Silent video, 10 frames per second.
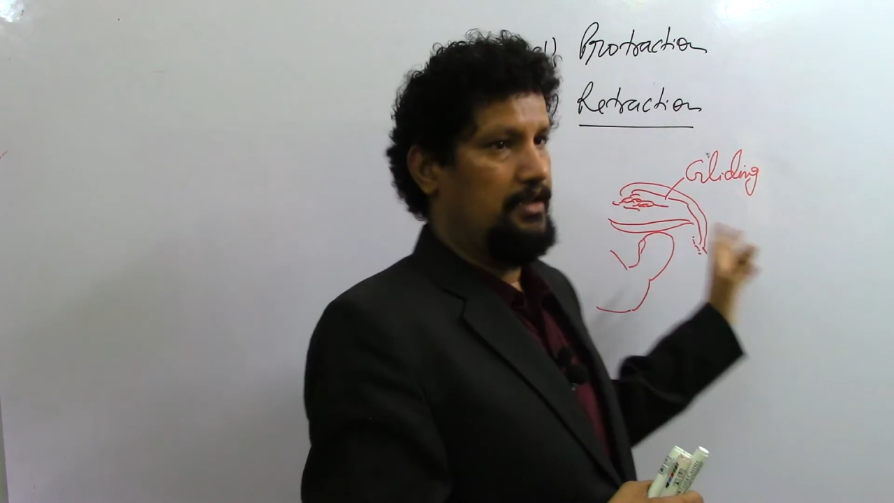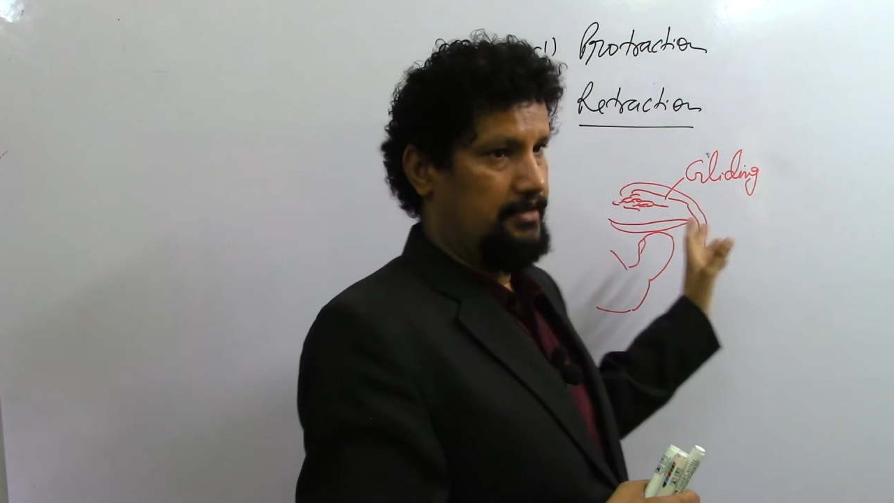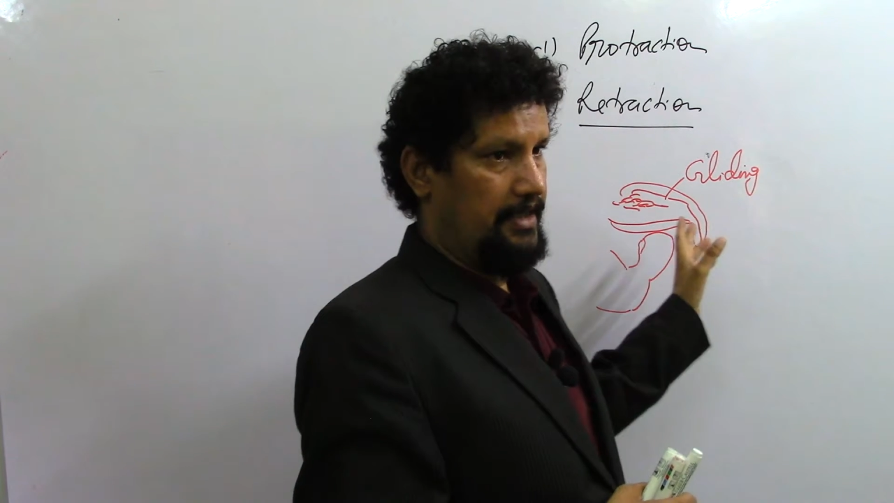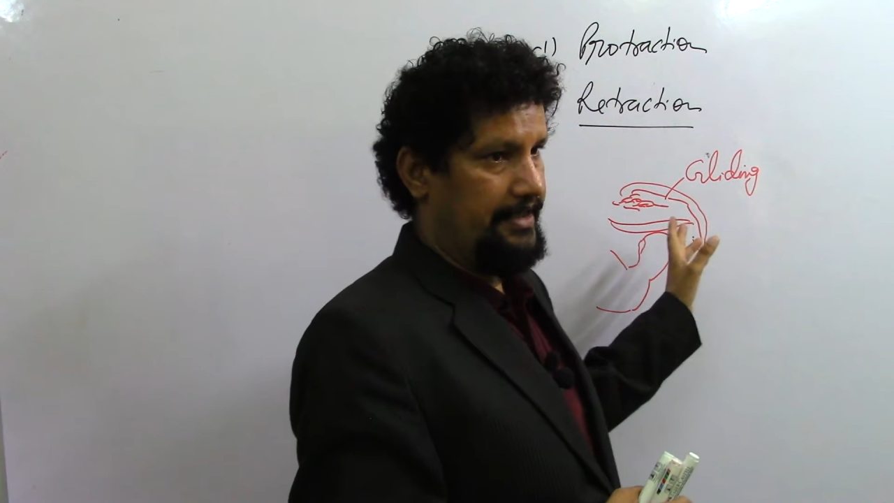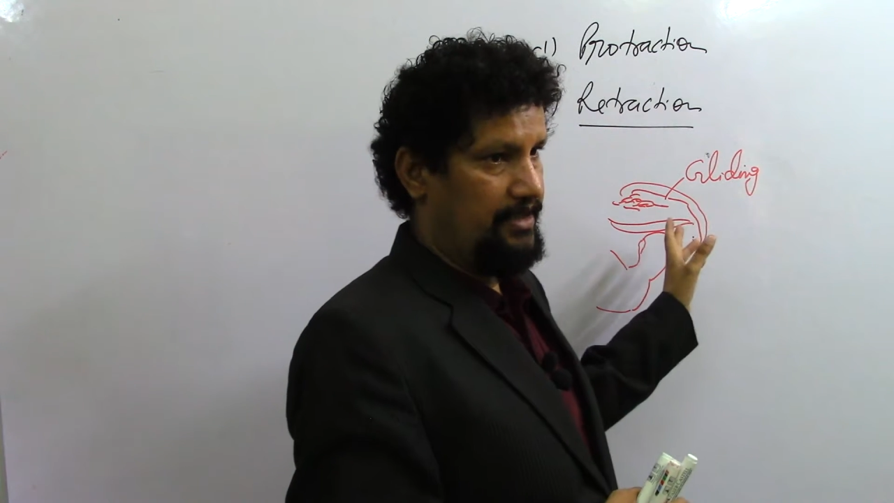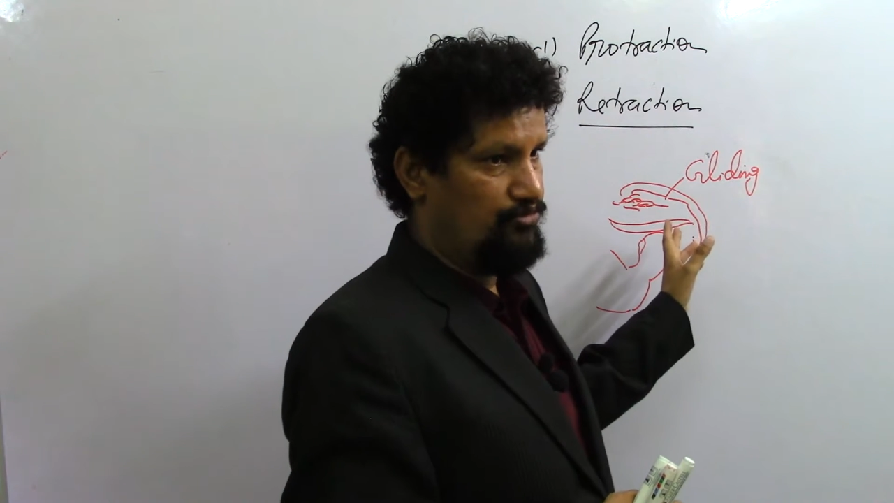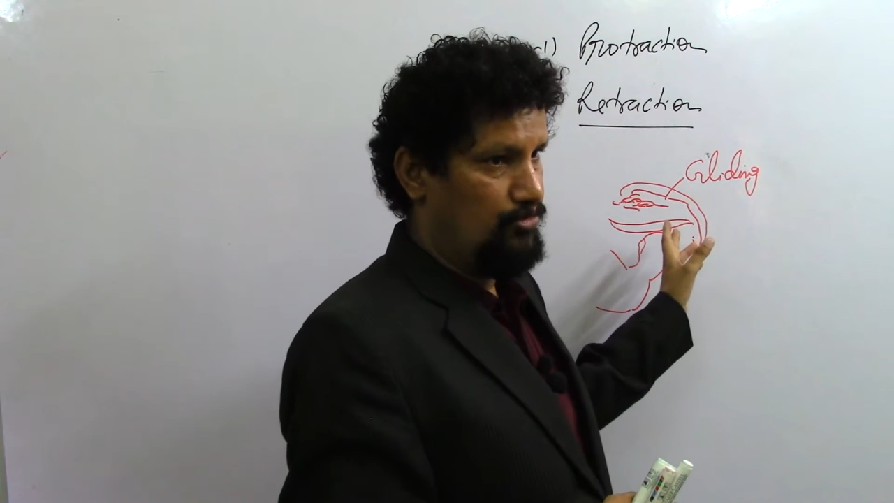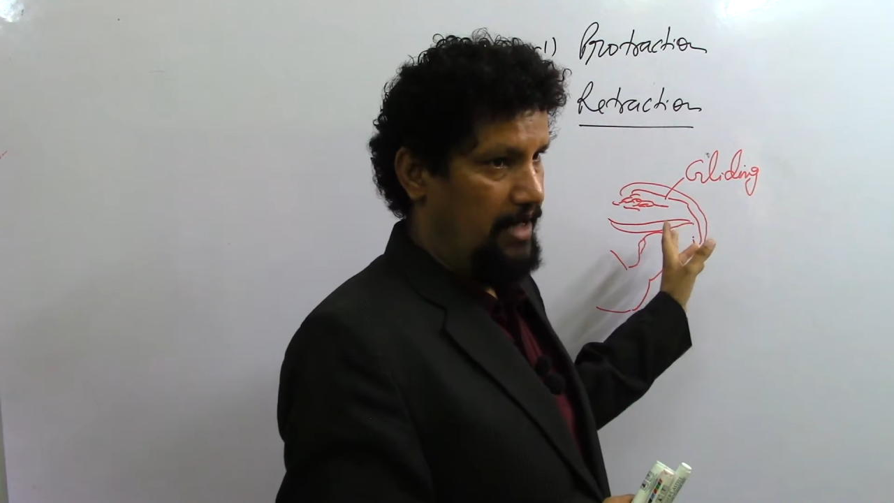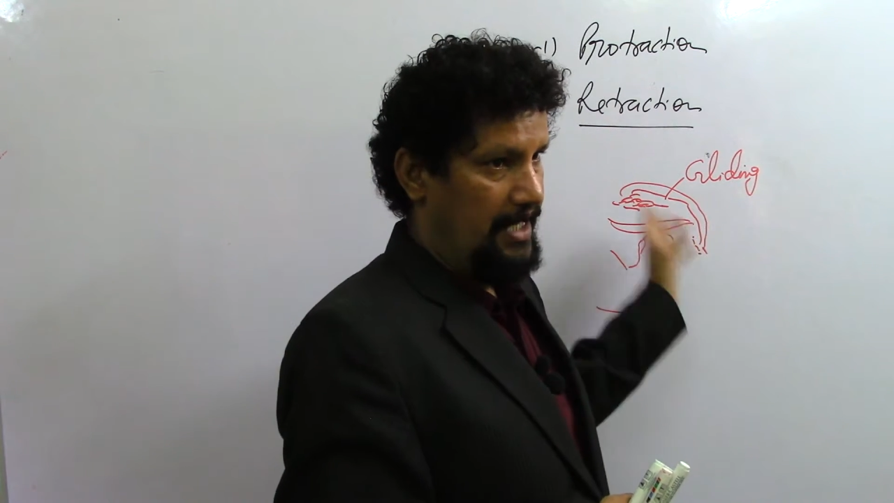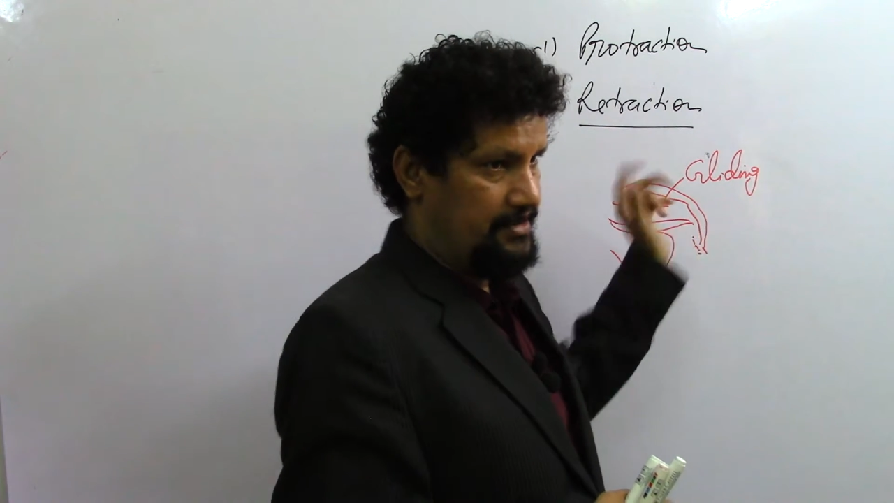gliding
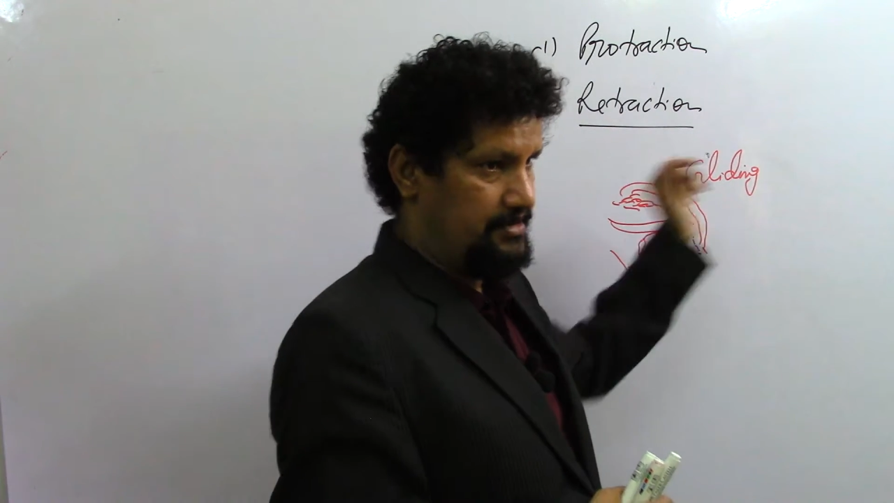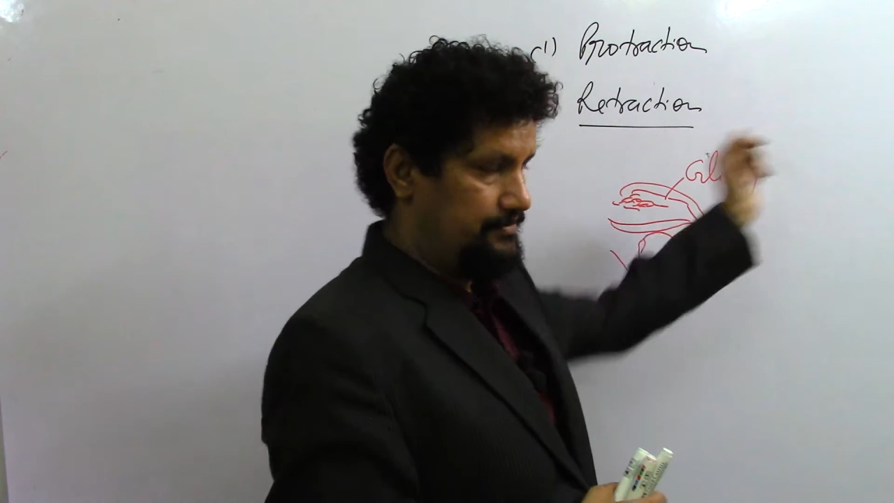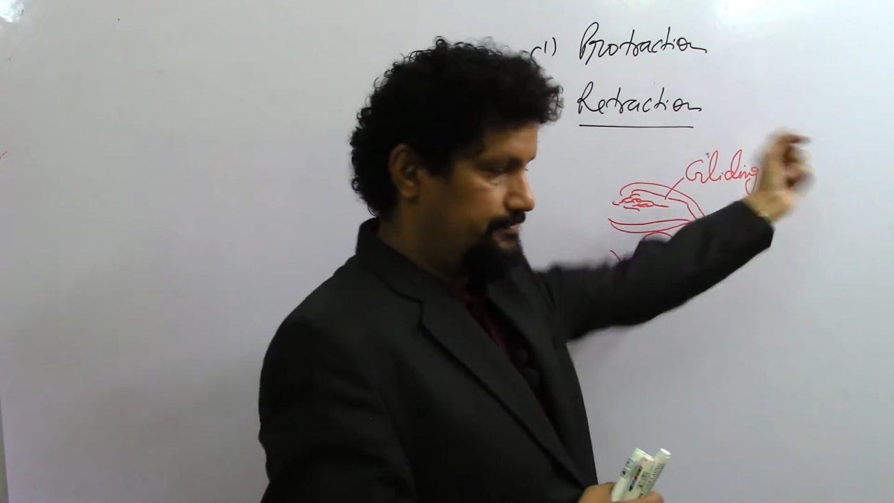movements.